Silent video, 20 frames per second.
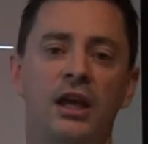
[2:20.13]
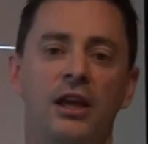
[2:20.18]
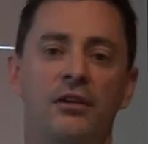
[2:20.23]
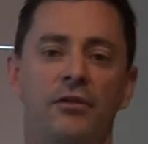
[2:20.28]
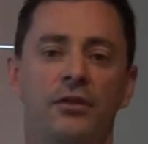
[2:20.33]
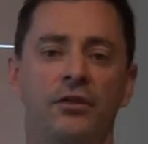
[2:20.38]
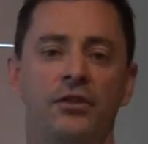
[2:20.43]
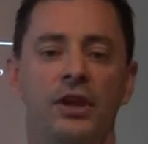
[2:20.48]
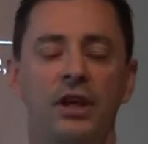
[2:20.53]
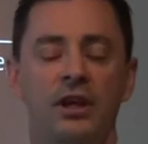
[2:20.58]

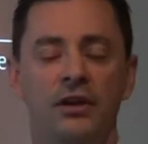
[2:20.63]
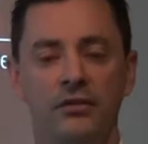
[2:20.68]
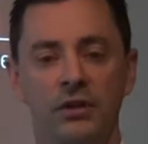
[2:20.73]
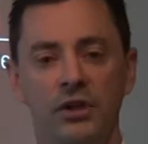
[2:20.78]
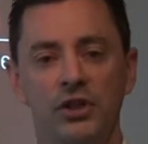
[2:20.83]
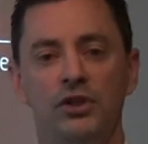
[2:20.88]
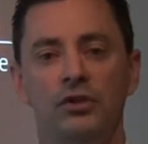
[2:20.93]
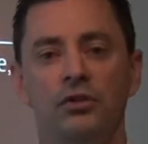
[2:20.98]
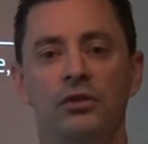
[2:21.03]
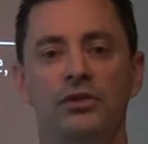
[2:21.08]
If you think of
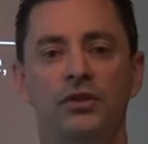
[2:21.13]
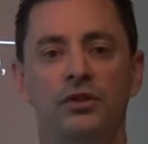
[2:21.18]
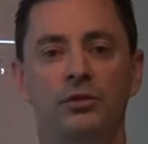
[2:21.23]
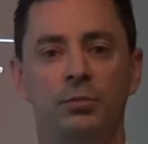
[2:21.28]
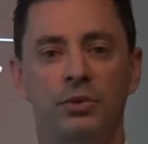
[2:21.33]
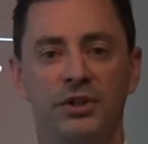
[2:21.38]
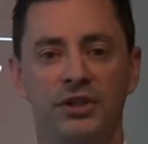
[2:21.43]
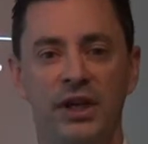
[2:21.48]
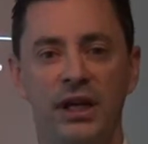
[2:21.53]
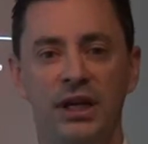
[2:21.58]
insurance
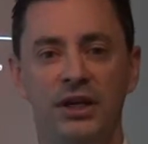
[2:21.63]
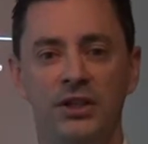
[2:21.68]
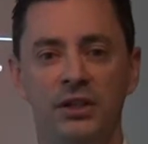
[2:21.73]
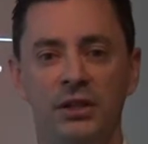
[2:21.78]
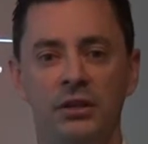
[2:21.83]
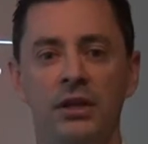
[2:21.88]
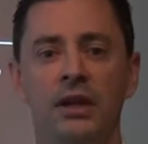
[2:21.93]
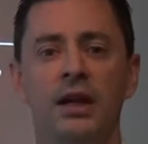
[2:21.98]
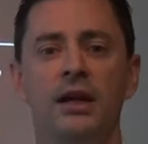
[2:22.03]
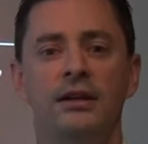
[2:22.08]
as
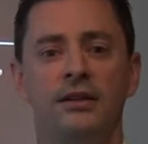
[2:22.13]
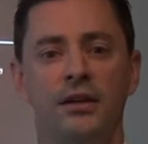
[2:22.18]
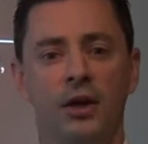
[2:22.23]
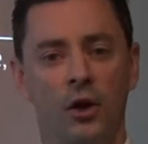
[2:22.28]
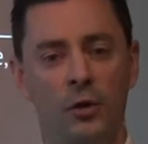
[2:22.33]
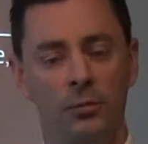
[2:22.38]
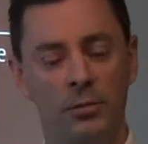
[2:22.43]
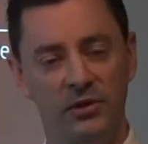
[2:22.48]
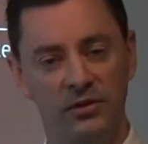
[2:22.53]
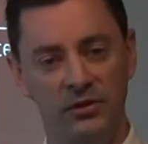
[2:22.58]
protection to
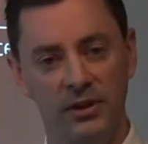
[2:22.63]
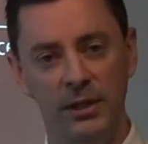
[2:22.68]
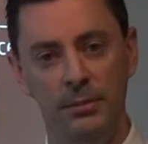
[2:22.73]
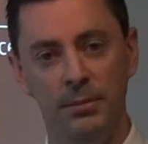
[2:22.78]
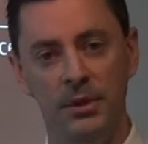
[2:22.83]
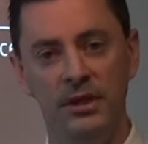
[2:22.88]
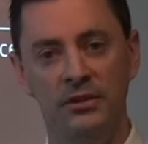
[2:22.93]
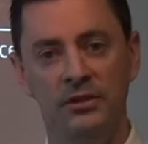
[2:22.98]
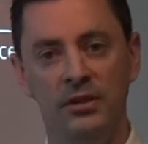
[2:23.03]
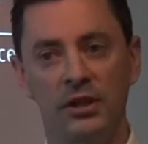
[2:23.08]
help you
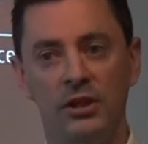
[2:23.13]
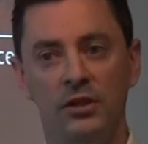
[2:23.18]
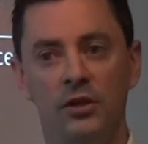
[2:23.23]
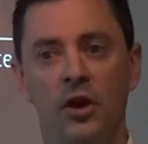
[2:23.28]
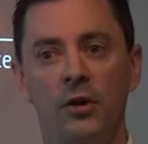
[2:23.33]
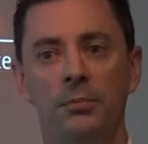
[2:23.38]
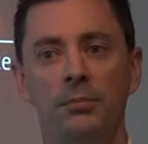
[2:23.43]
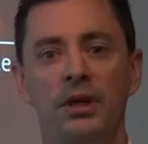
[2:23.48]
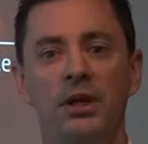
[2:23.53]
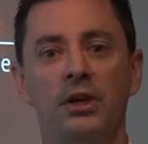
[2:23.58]
sleep easy at
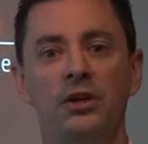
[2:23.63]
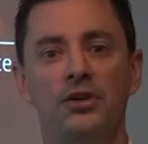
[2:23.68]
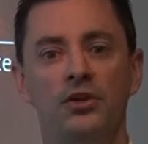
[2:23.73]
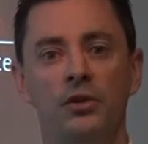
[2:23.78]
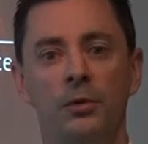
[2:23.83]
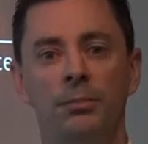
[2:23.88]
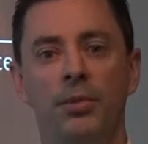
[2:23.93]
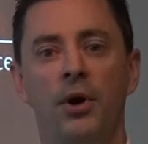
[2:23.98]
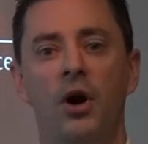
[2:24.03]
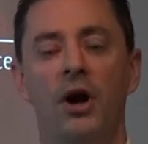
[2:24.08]
night
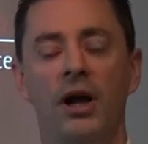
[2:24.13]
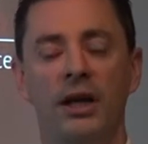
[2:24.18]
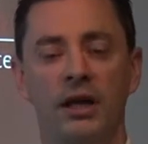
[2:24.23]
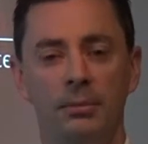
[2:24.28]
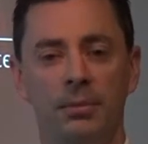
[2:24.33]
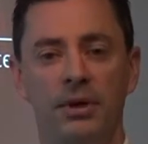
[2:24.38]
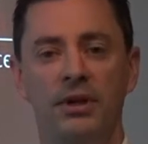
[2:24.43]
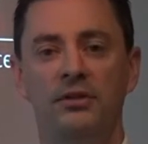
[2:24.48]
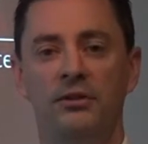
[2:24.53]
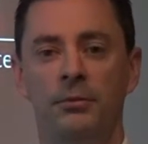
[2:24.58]
because you're buying
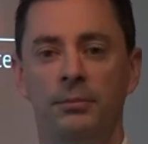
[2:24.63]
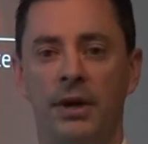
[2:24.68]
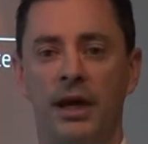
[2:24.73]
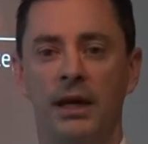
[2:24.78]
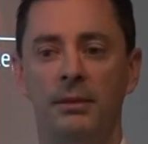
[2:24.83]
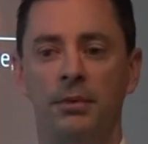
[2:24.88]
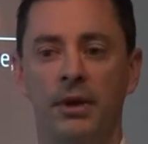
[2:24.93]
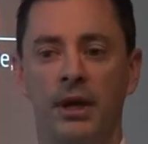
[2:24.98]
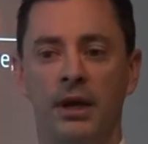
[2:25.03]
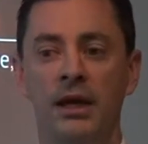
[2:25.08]
a piece of
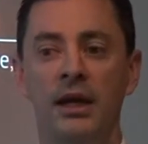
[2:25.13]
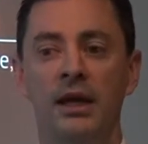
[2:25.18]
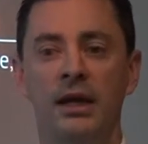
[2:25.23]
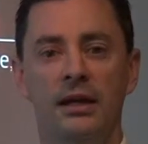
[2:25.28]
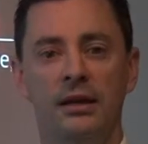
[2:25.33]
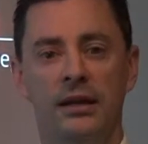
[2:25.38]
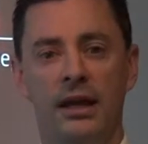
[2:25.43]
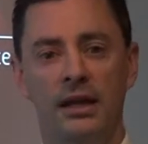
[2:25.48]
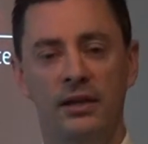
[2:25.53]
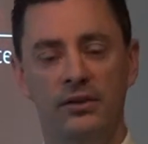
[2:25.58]
paper
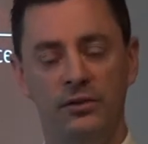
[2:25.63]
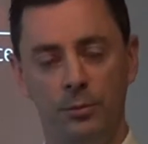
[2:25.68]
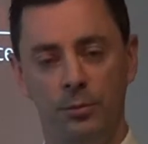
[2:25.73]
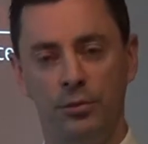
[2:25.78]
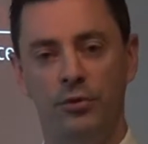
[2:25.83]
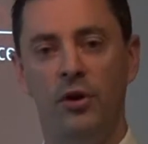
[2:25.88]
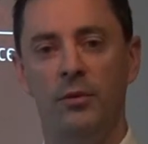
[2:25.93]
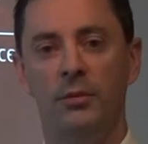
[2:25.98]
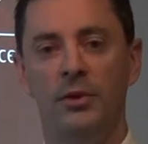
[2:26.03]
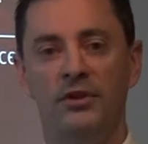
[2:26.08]
that is a
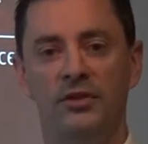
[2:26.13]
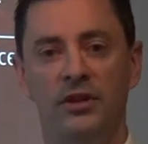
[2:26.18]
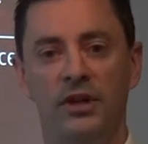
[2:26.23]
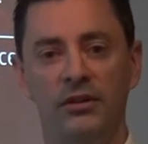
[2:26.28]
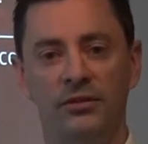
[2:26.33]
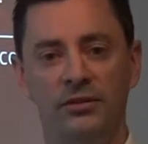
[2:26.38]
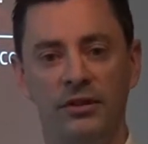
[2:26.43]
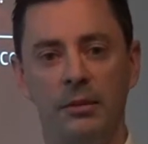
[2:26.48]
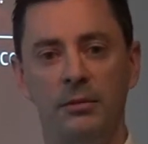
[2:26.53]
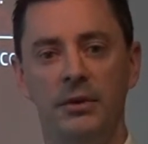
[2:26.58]
promise
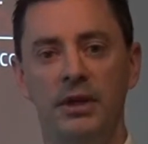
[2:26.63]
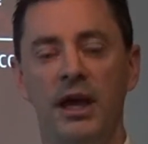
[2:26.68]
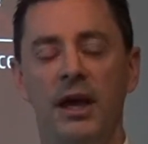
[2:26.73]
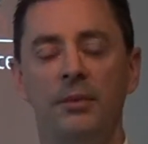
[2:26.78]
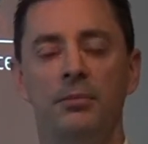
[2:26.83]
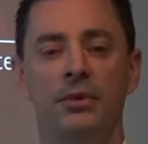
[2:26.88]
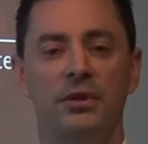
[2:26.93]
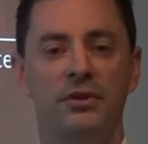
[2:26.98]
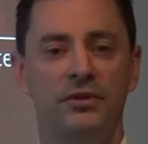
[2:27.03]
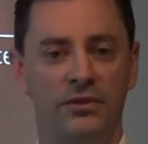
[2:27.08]
that if something
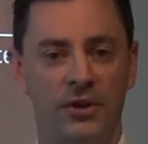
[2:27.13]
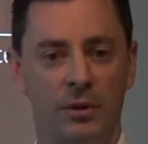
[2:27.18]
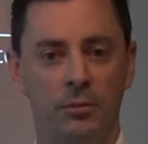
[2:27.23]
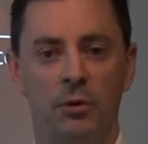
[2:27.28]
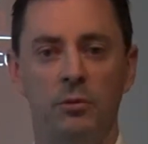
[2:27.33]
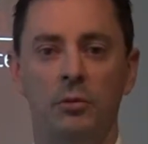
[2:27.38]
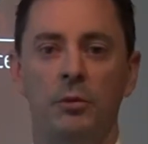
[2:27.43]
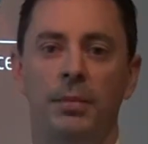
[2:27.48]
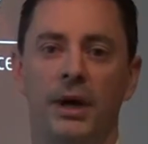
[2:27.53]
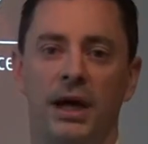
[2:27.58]
happens,
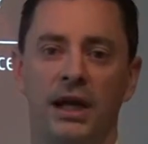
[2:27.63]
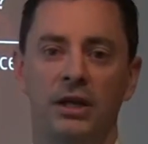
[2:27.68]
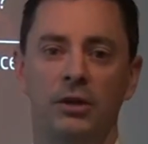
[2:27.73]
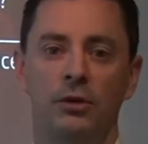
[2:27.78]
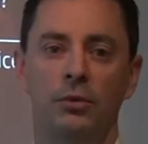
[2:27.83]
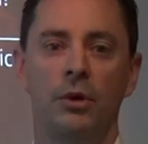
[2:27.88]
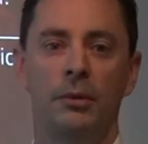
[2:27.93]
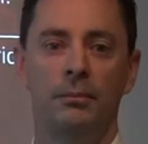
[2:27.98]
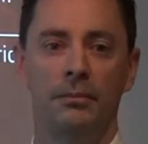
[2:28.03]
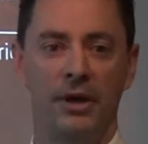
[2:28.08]
someone will
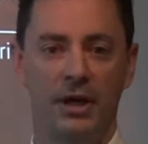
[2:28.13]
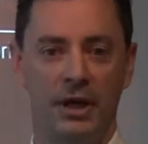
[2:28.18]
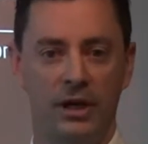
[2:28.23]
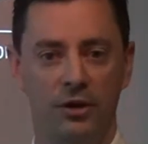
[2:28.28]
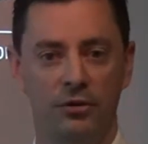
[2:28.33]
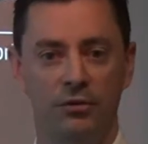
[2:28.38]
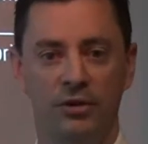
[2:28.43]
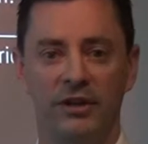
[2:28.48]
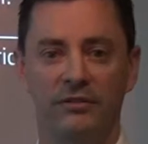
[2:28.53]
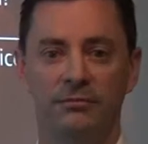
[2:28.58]
pay you a
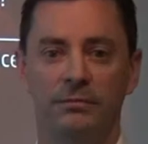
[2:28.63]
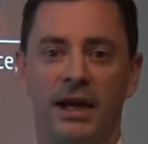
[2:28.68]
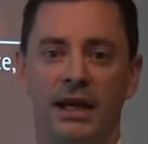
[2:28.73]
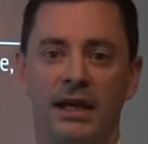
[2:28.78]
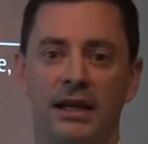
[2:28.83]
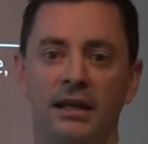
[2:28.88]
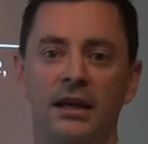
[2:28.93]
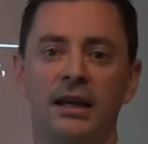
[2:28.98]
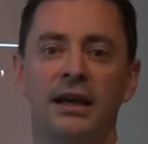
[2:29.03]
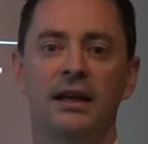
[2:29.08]
degree of
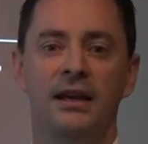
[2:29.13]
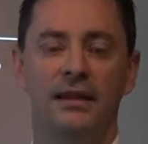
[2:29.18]
money.